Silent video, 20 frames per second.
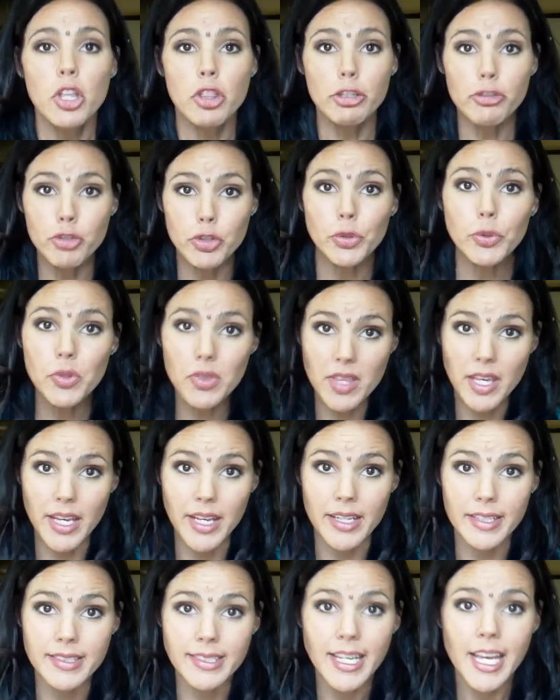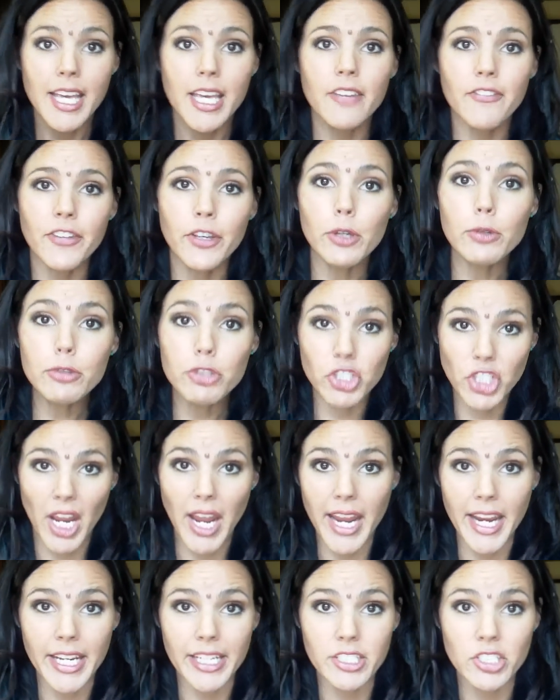The truth is, if you
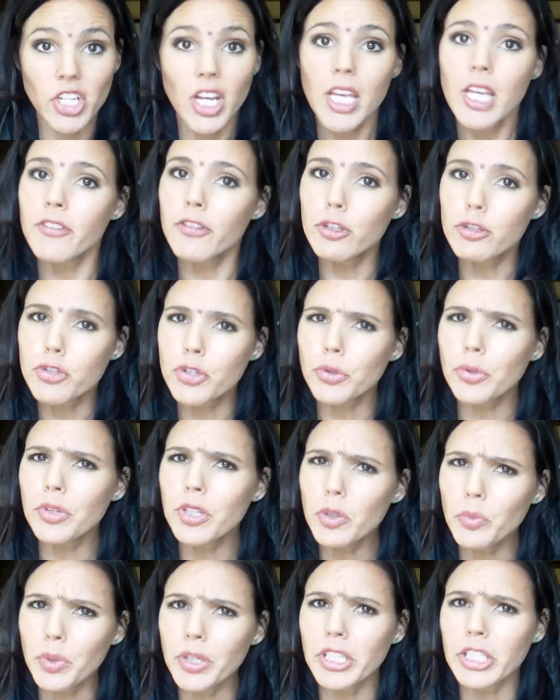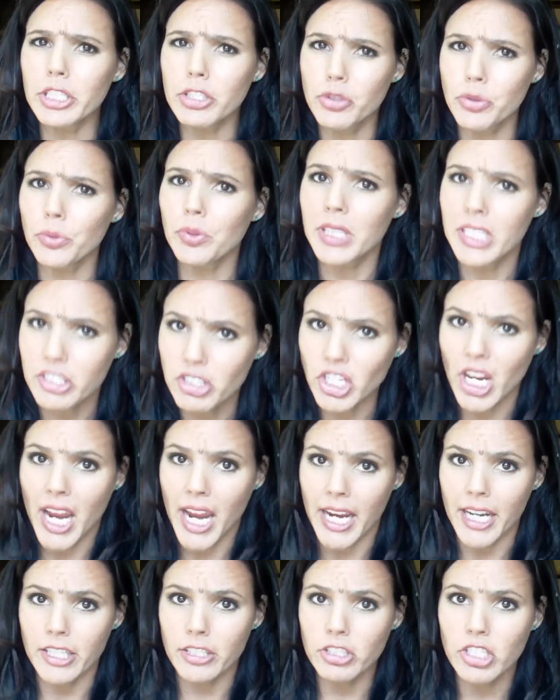change, if you truly, really, truly
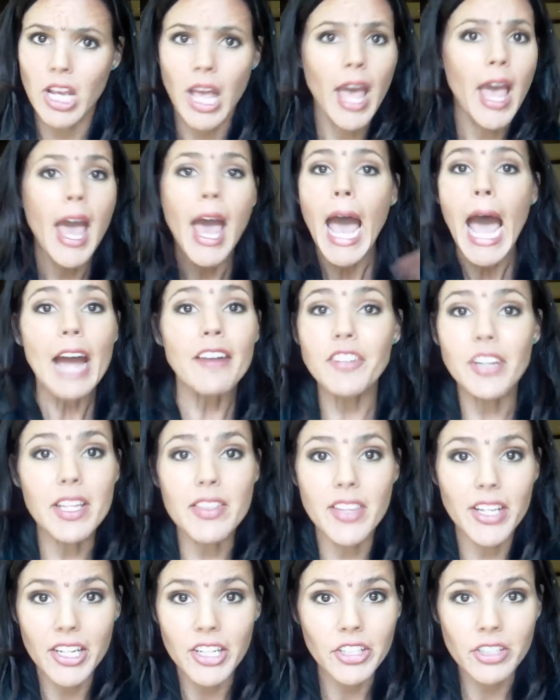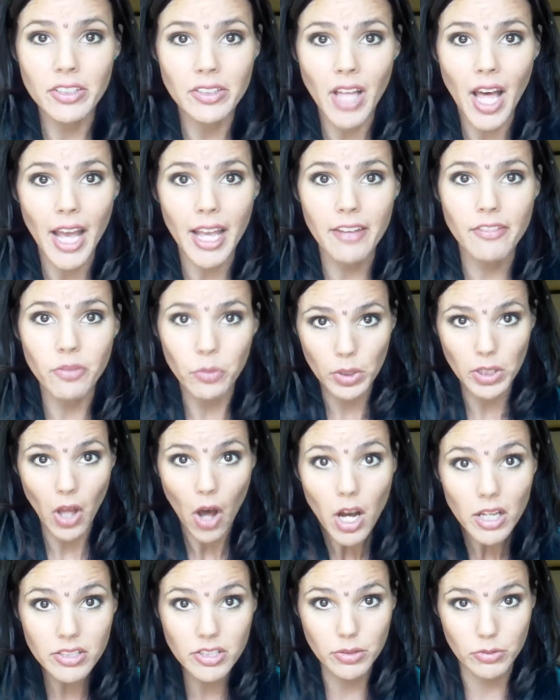change, everything in your life will
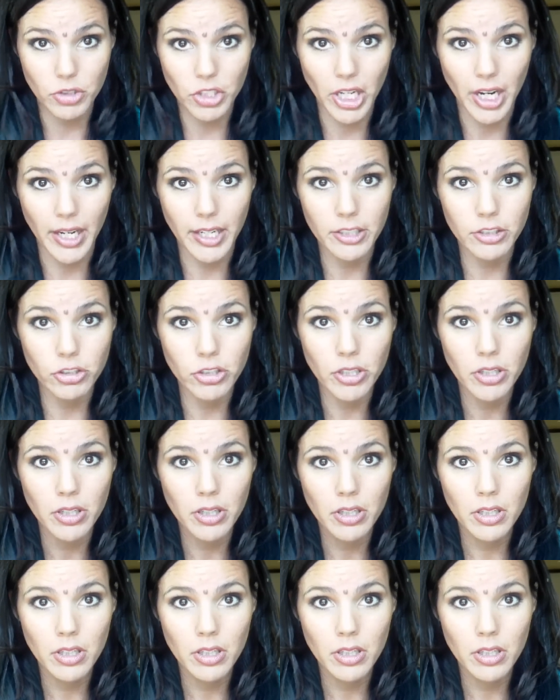also change.